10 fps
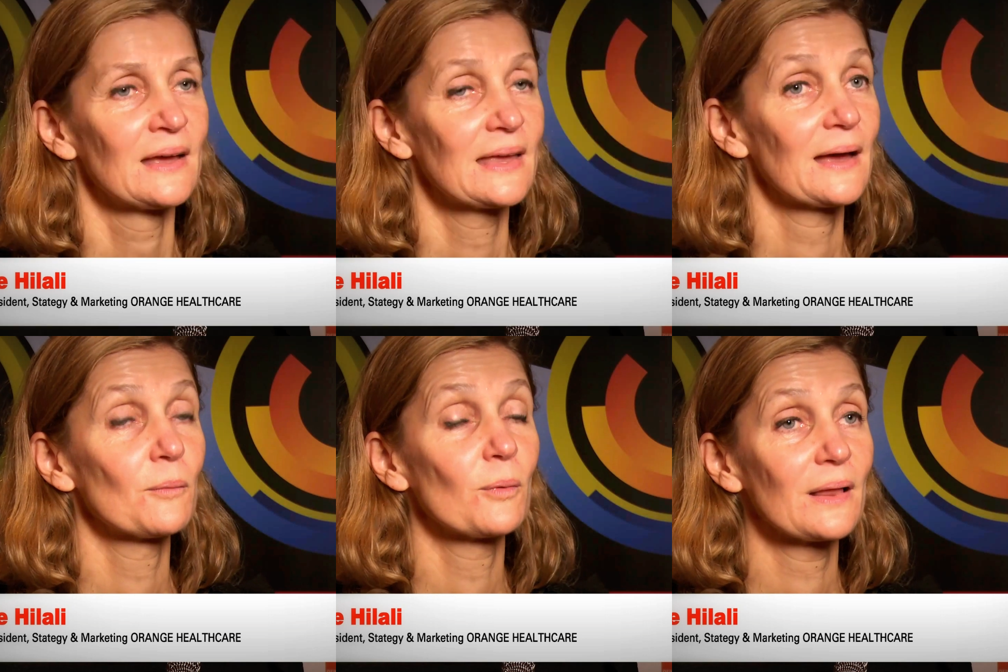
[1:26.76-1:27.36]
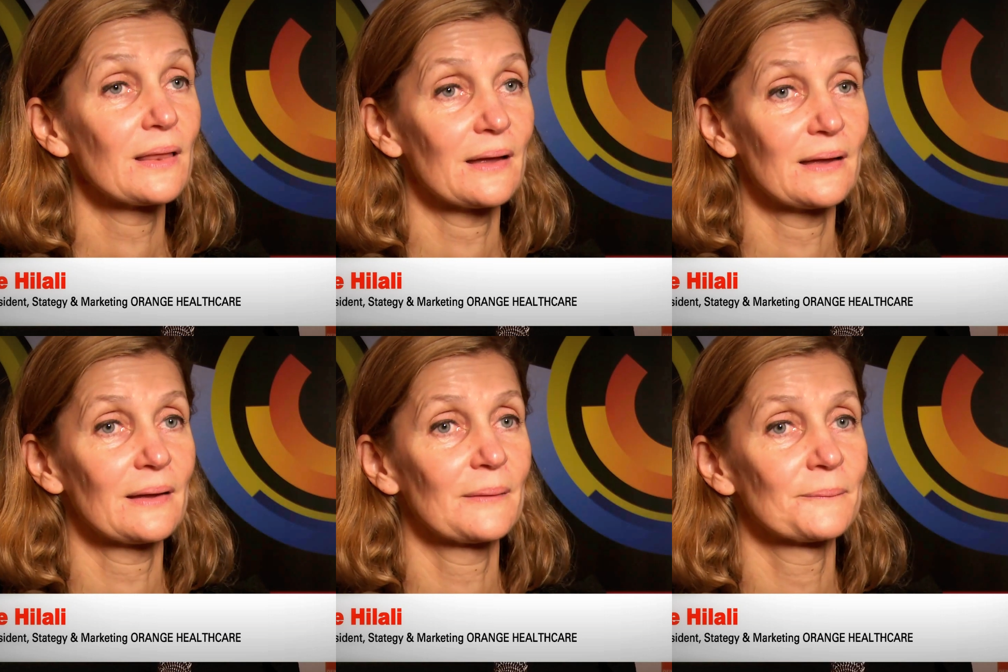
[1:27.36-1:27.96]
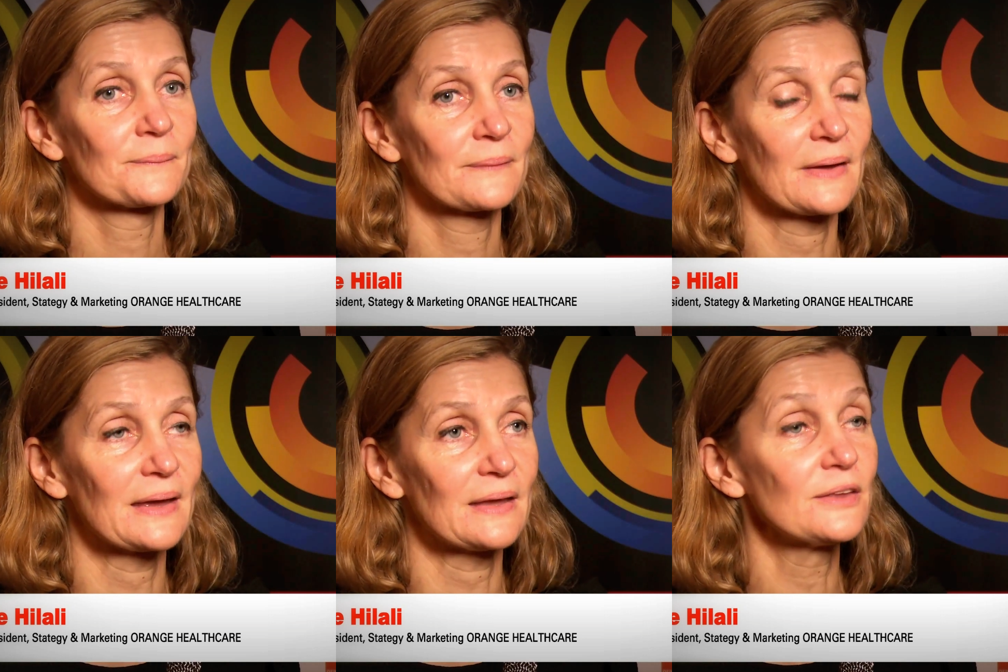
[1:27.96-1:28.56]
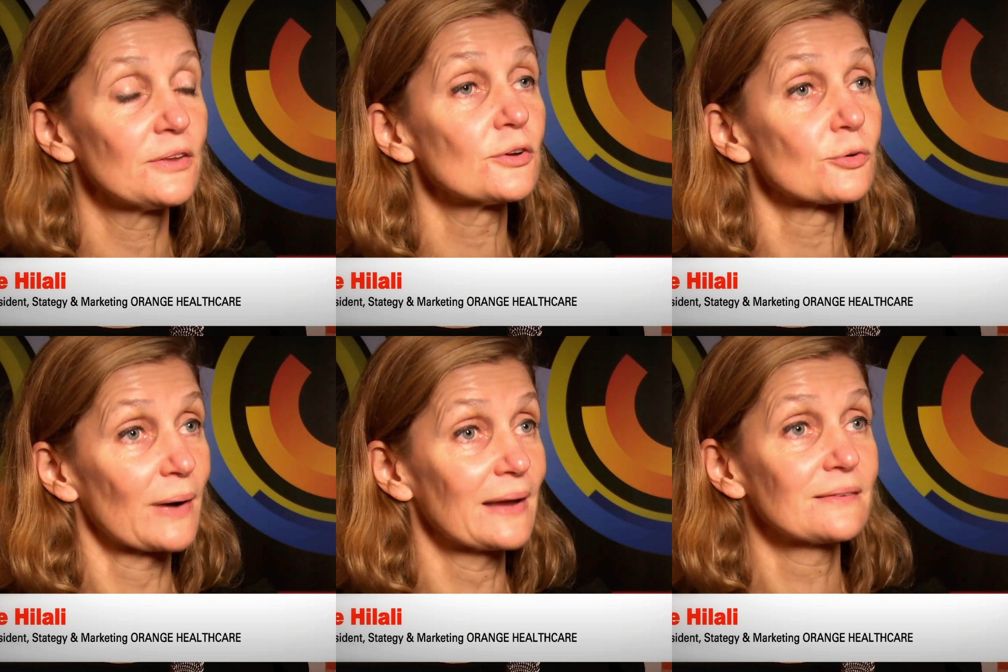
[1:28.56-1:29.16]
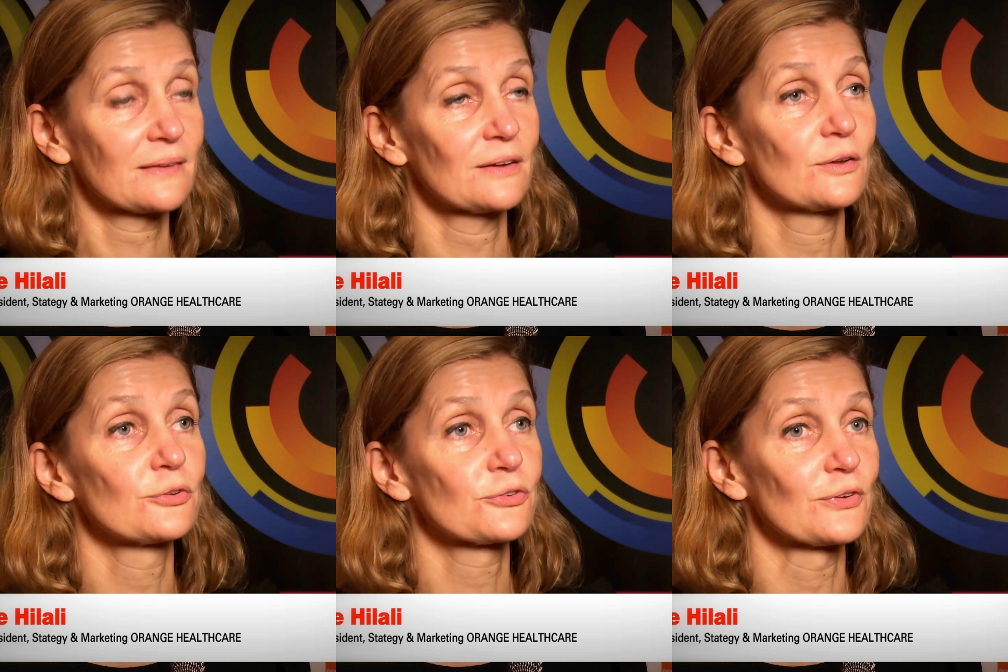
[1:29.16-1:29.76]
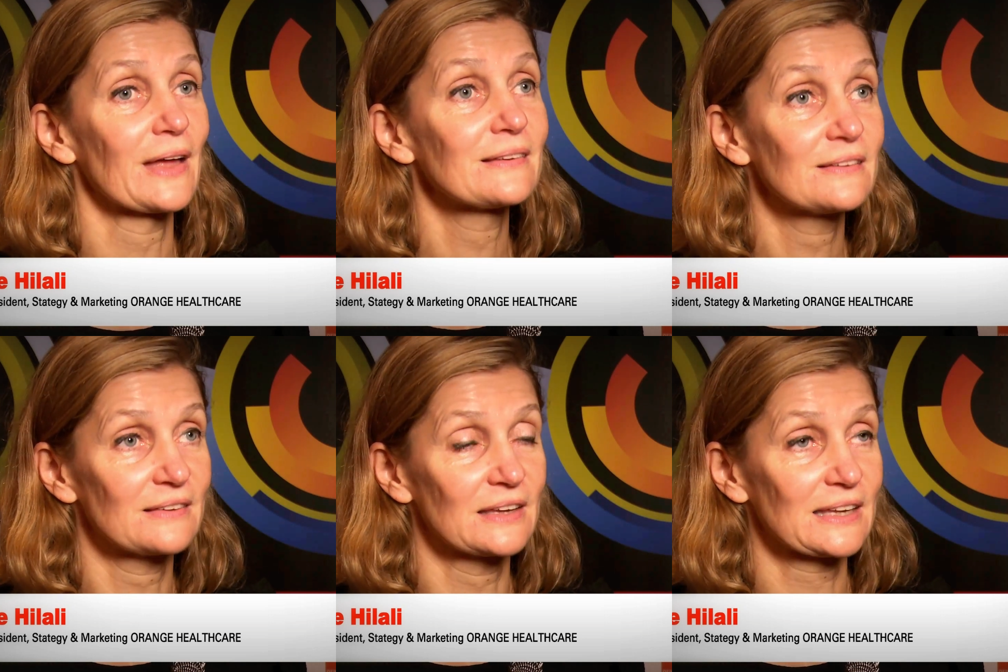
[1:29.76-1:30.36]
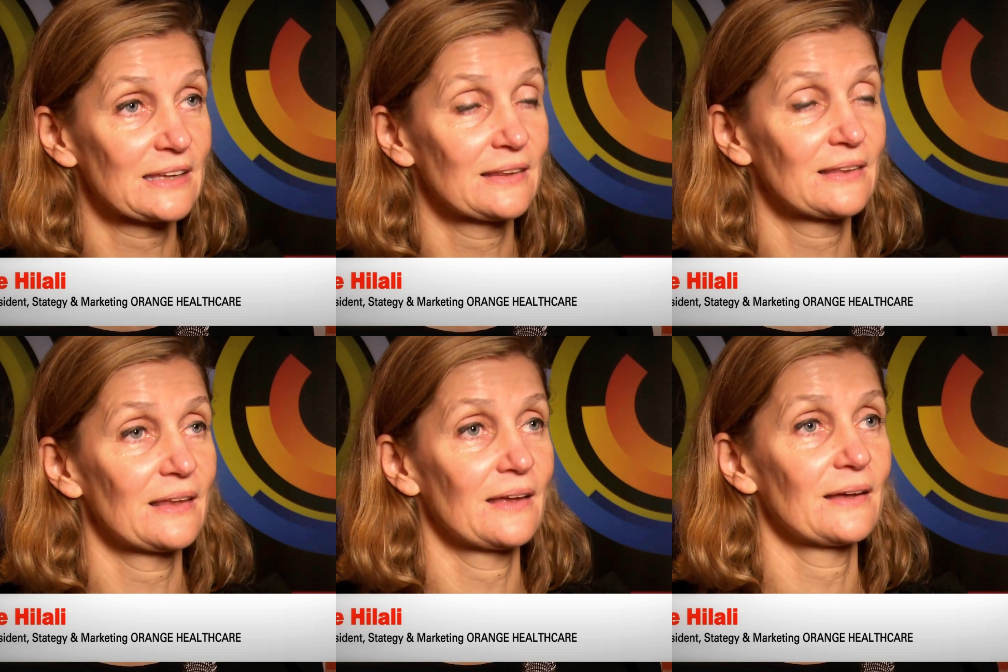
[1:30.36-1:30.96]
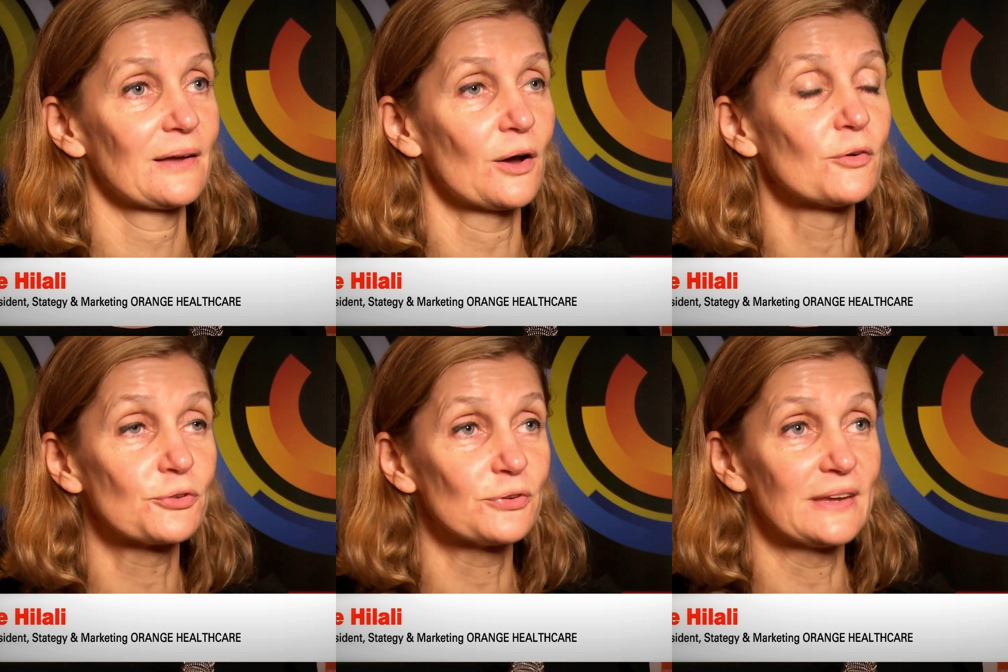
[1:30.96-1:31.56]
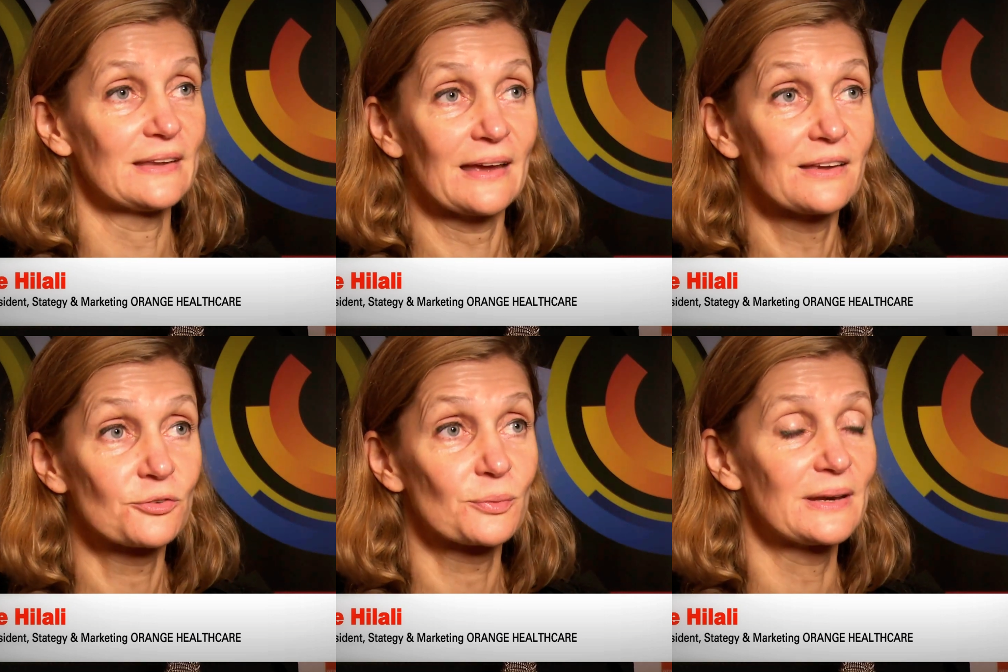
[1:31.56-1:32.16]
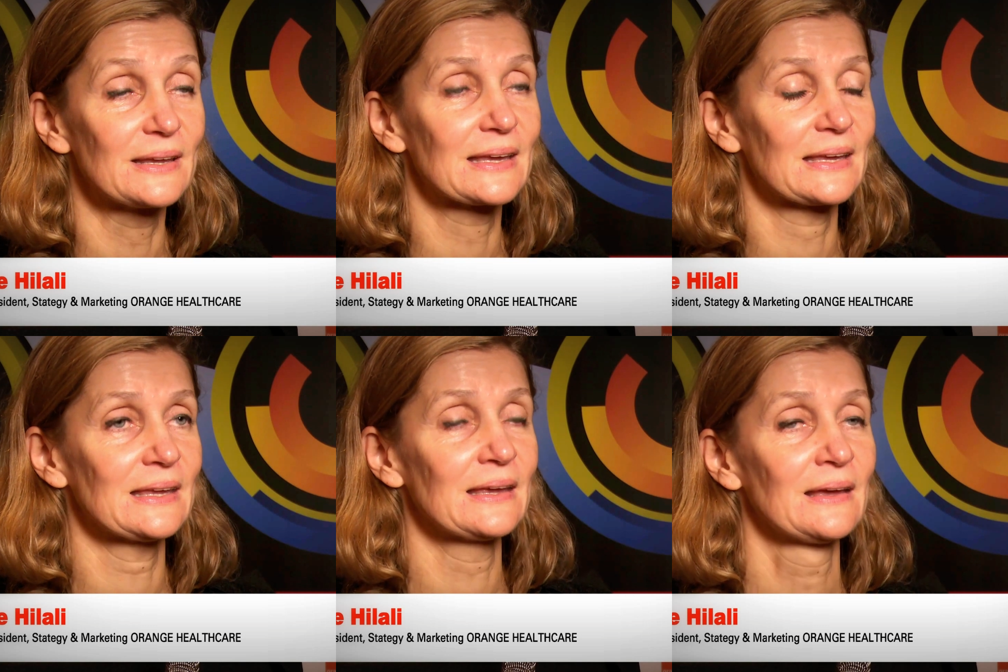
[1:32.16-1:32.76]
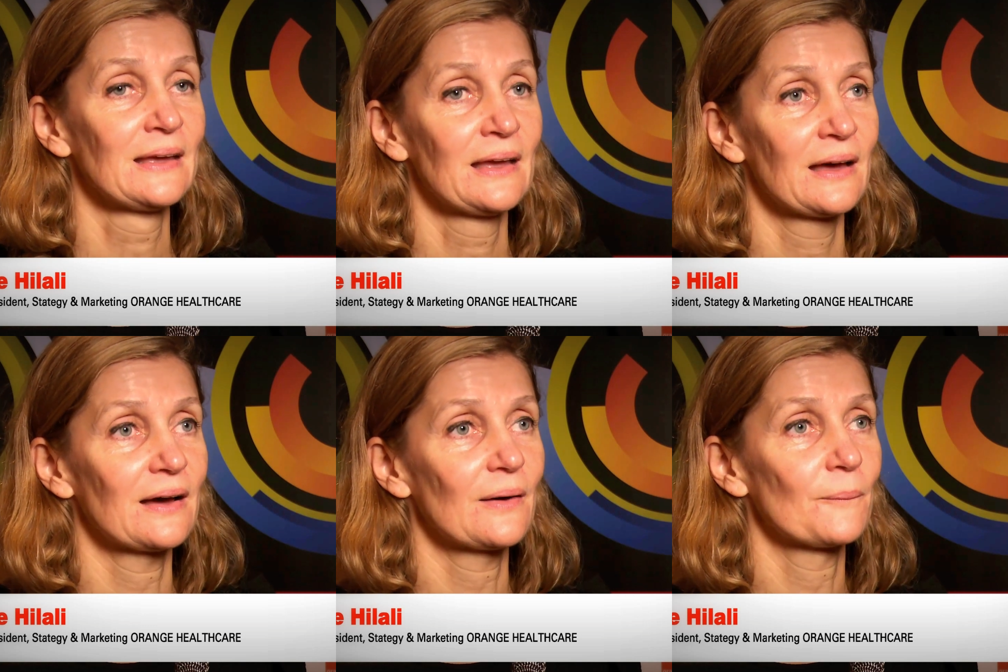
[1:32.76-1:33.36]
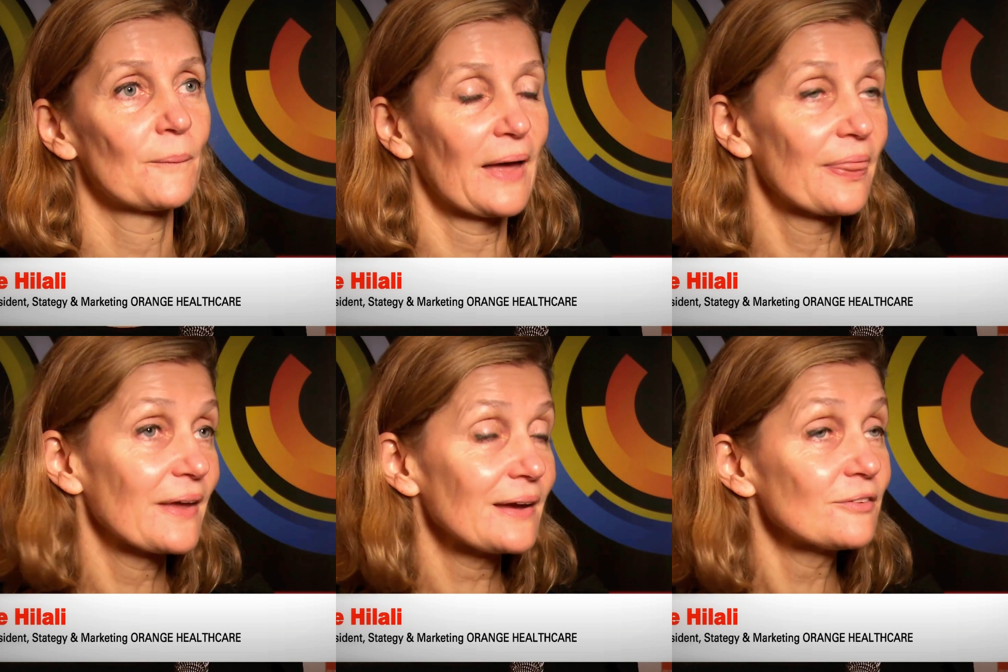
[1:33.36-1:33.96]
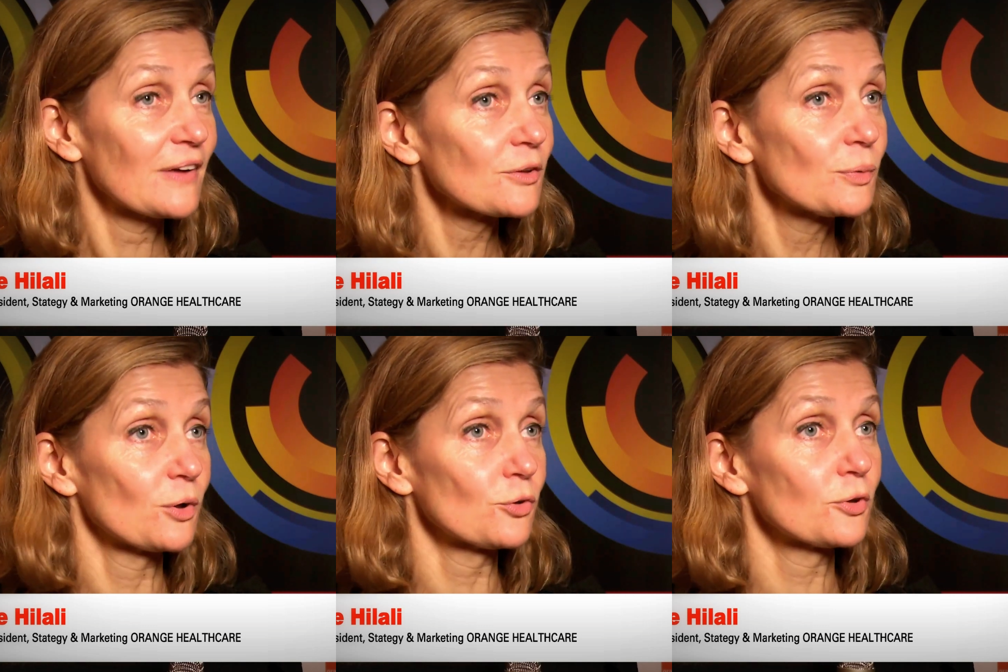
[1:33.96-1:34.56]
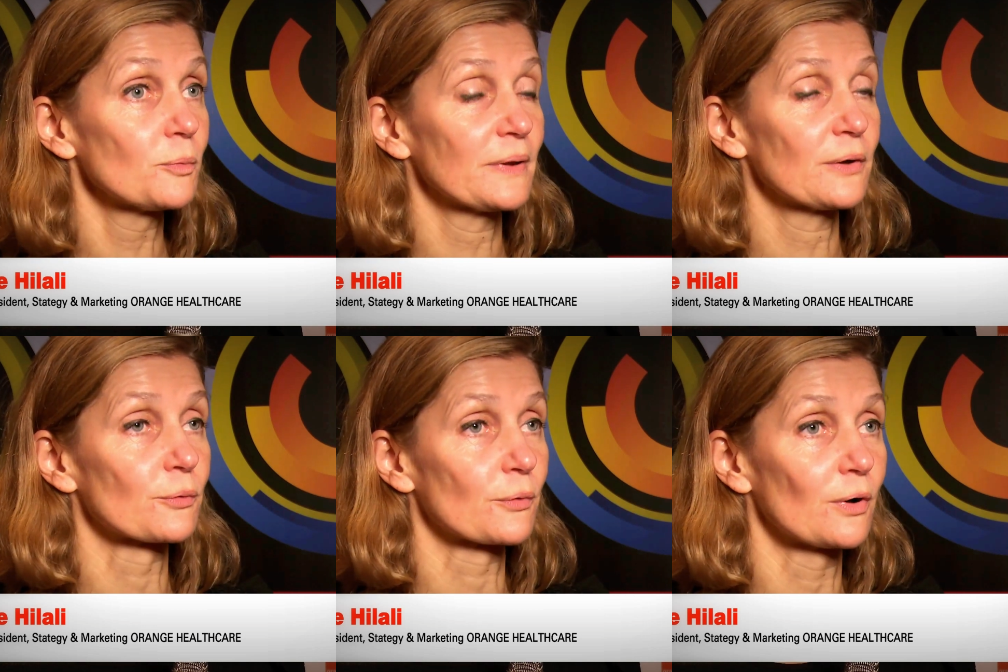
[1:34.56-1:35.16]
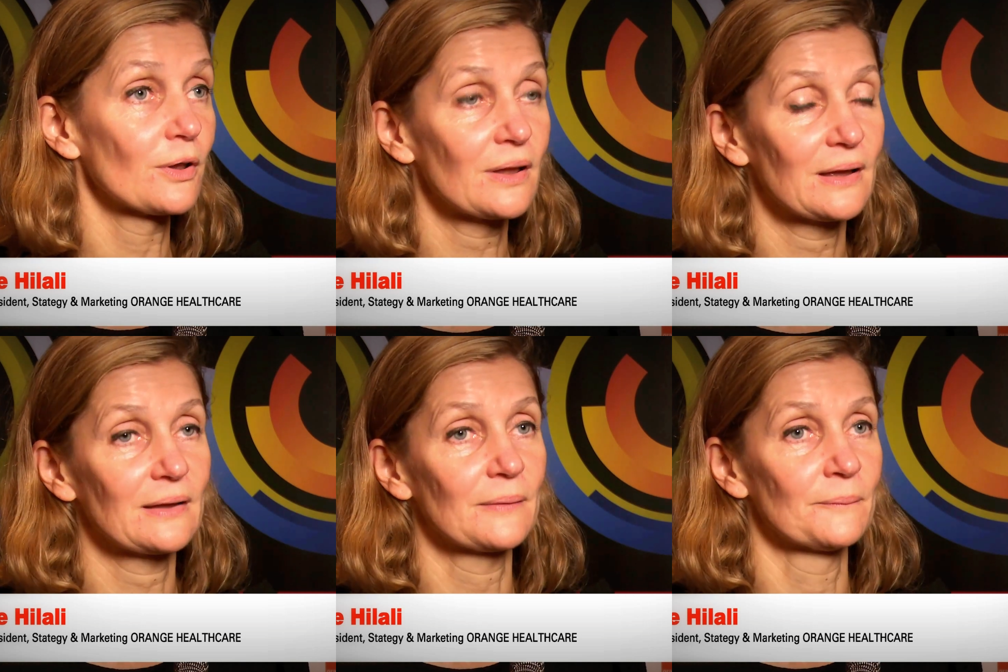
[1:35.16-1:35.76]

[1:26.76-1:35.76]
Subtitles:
Yeah, well, you're right. Standardization of the data is really key. And there, in fact, we also play a role.